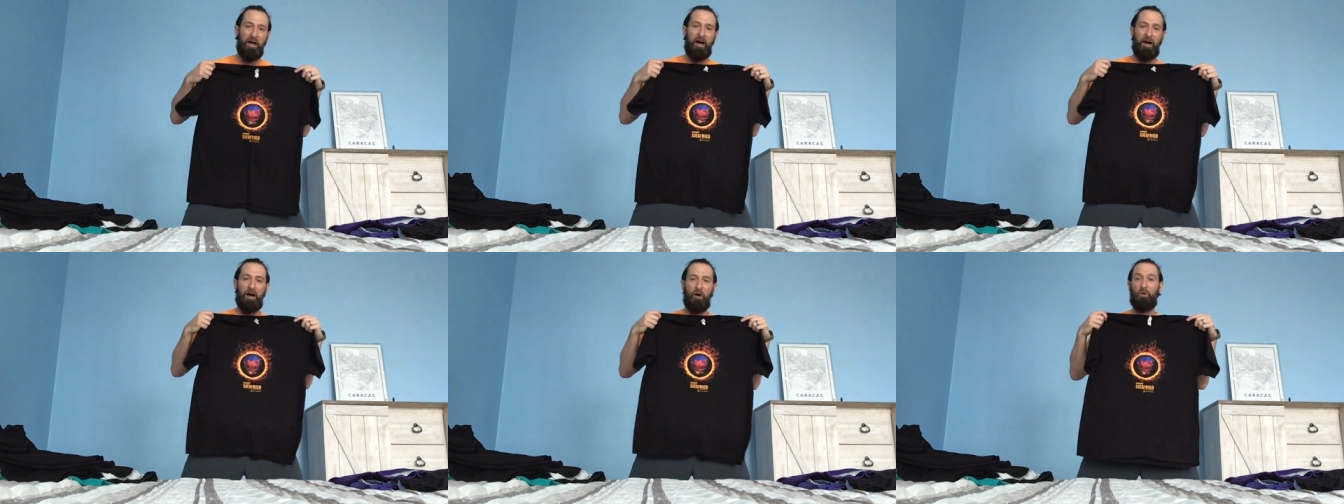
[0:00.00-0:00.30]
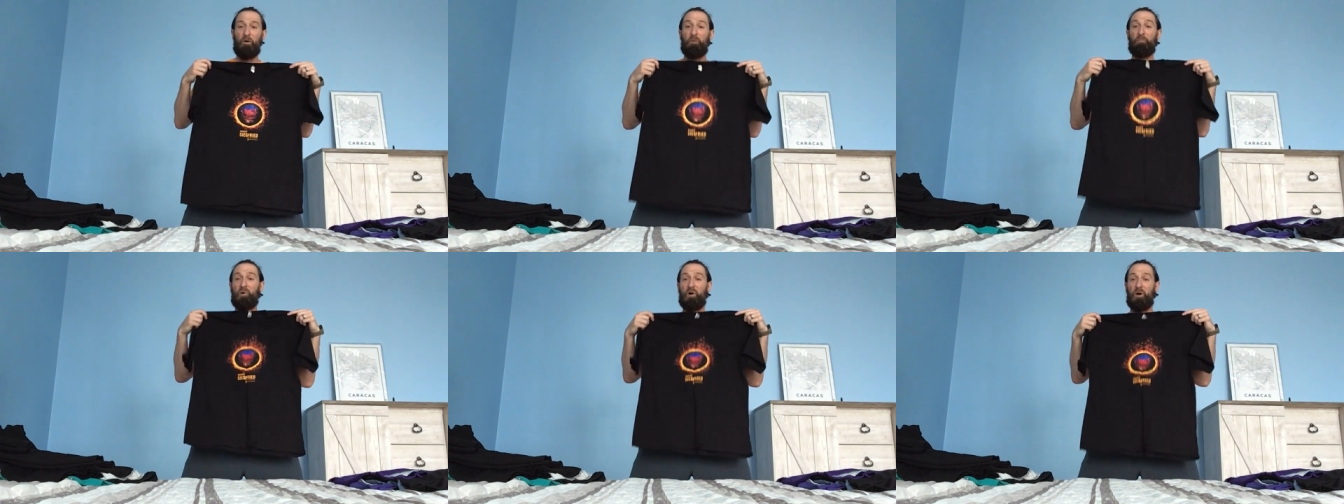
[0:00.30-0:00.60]
Uh,
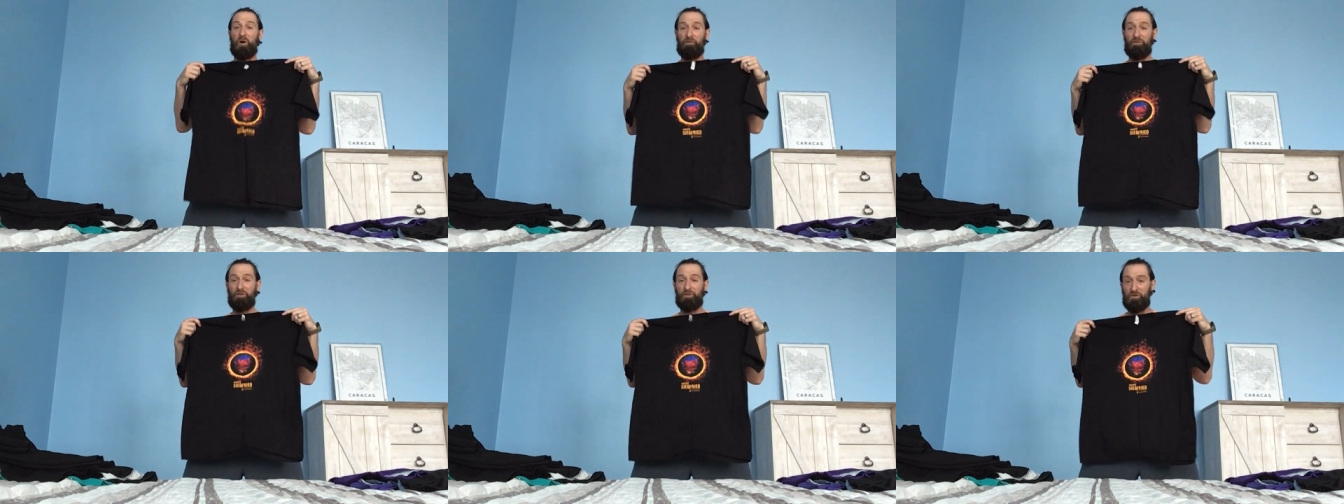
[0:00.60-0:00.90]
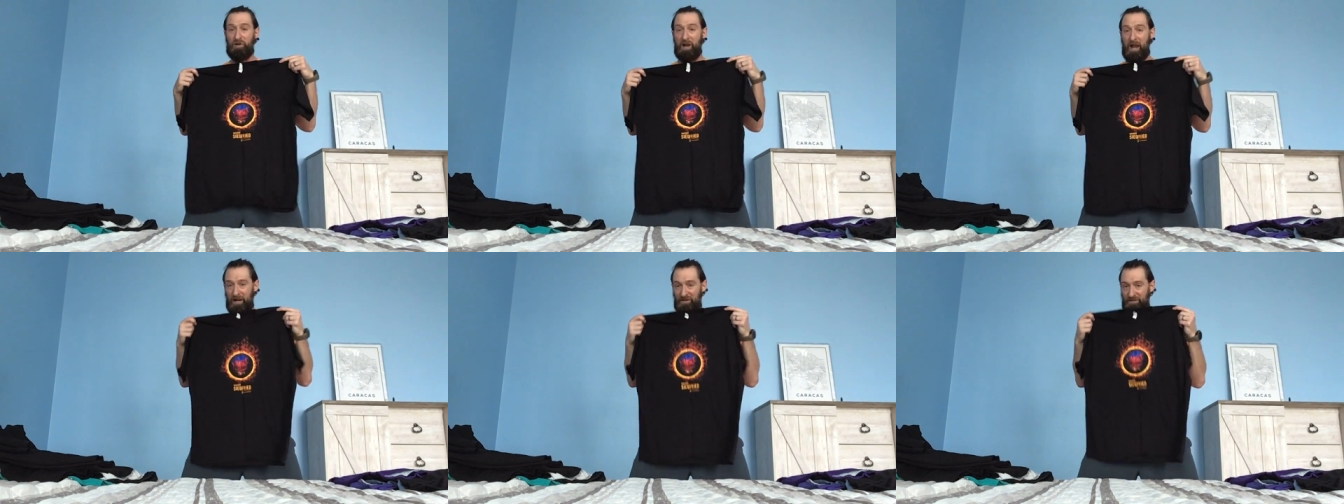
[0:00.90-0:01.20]
we were part of the
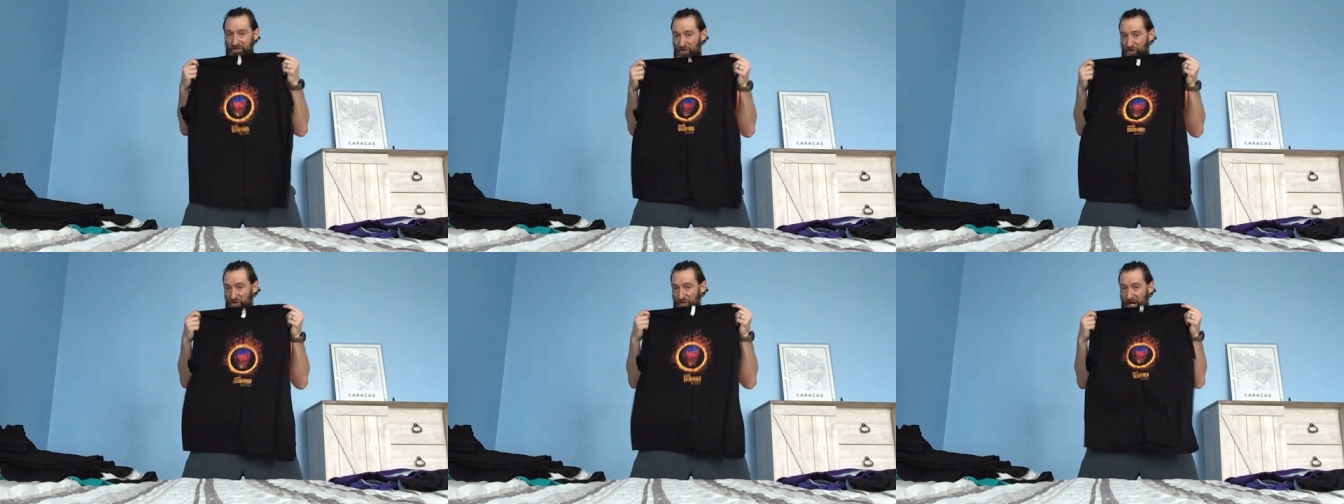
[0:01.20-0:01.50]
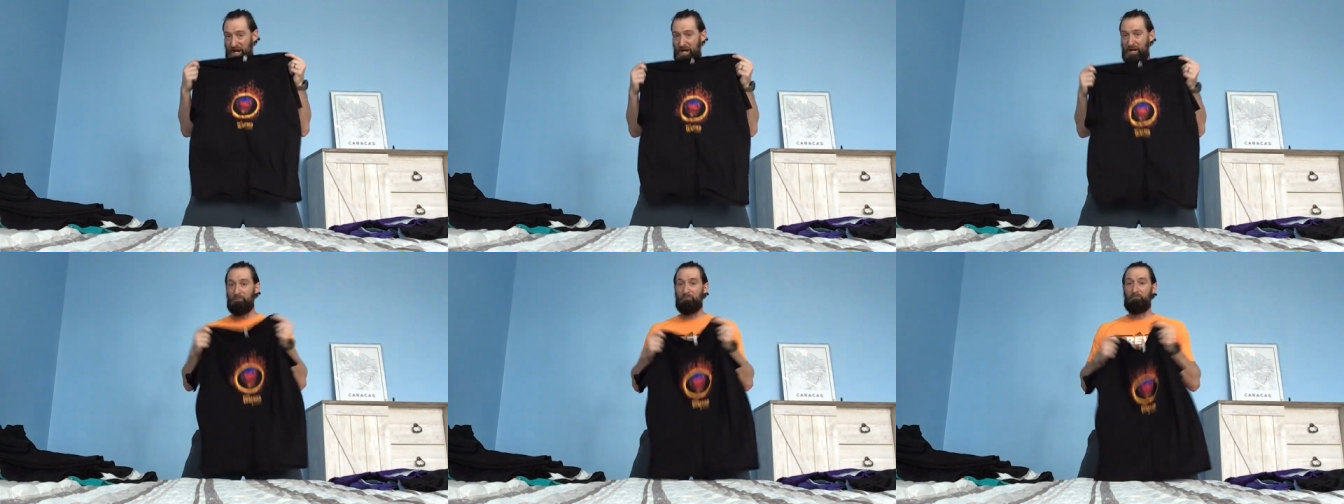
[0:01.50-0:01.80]
dragon, a
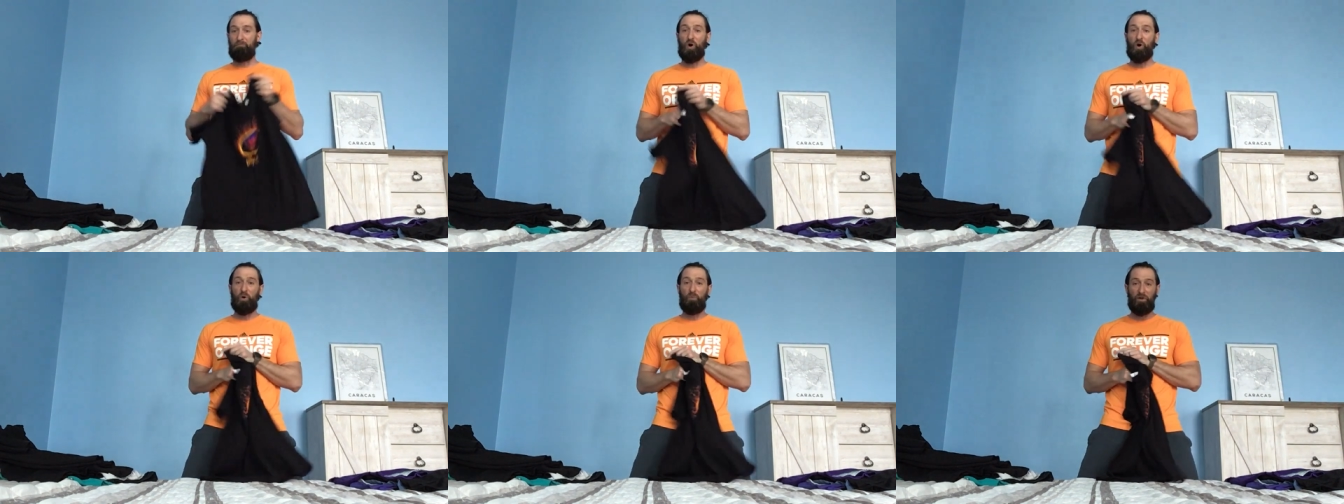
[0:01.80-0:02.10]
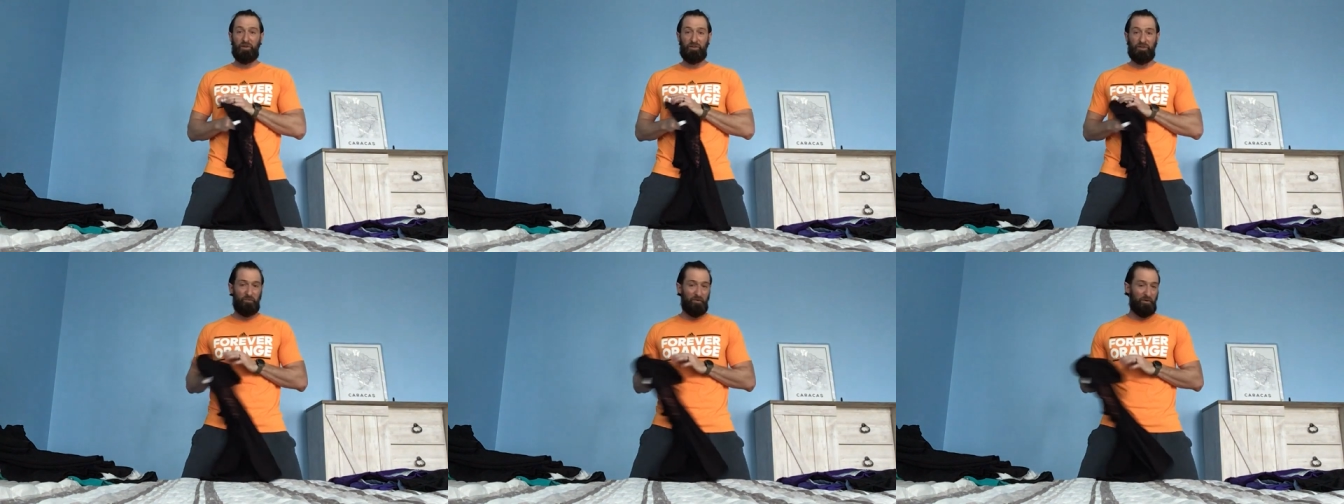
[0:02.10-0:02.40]
giant
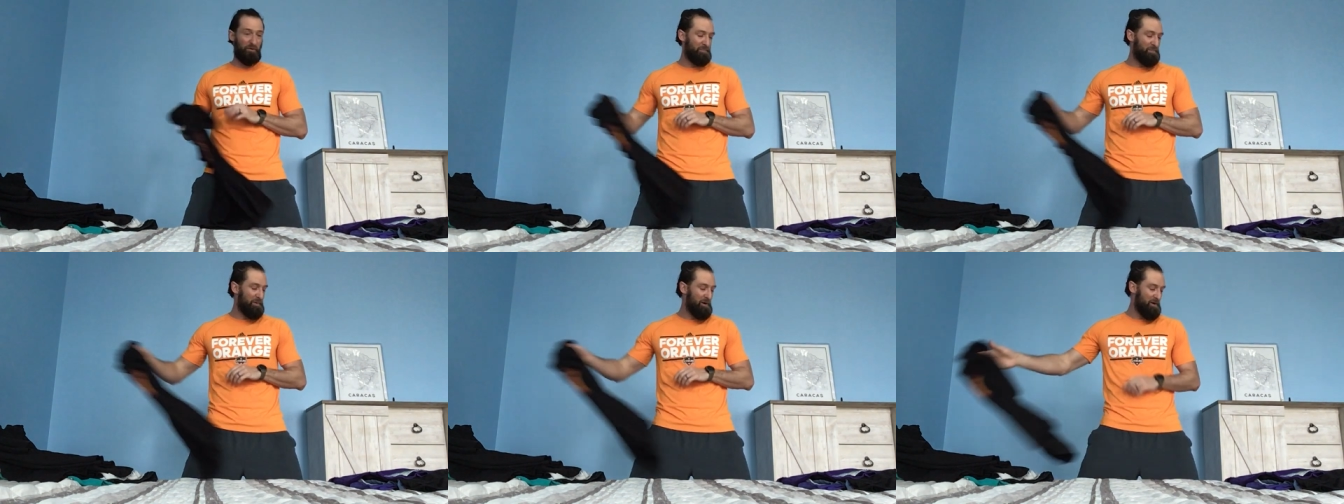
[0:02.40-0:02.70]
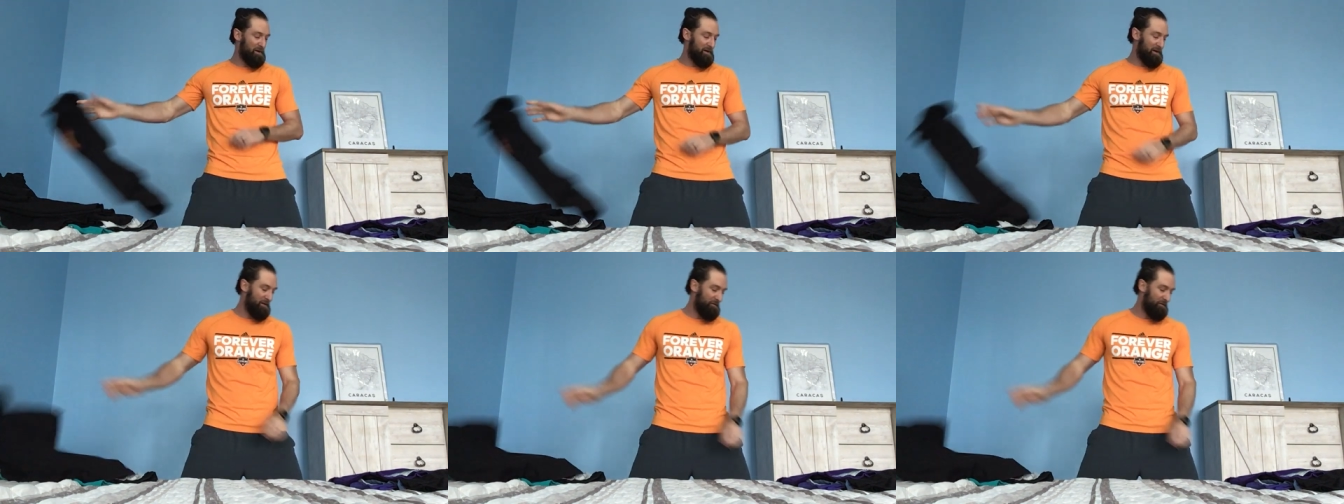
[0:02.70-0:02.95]
mobile that we were part